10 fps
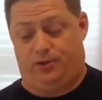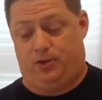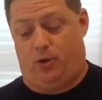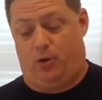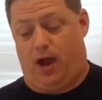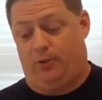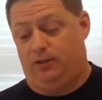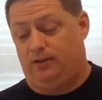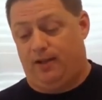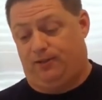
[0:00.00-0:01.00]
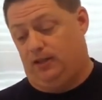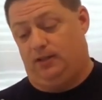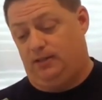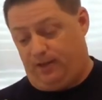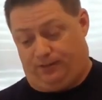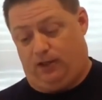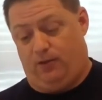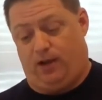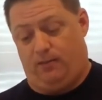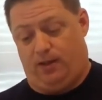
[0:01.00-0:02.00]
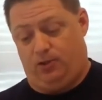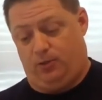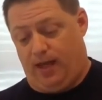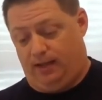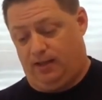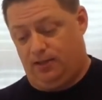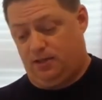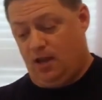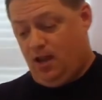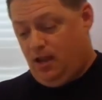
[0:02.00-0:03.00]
So I would definitely, definitely recommend you getting this.